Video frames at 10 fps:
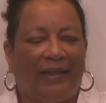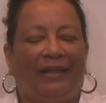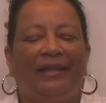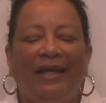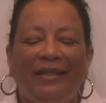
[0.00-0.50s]

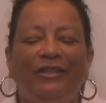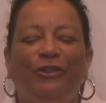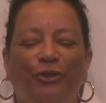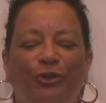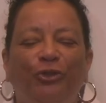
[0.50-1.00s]
And that is
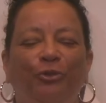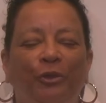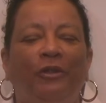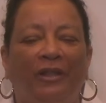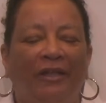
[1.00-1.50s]
the
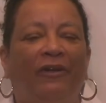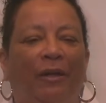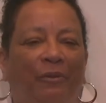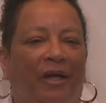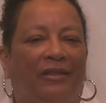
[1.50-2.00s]
jewel of
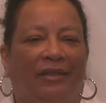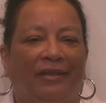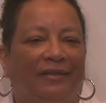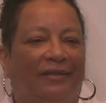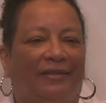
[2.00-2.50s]
our project.
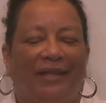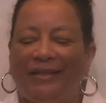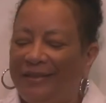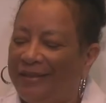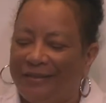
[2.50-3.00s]

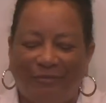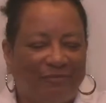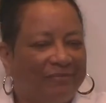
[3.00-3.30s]
That's it.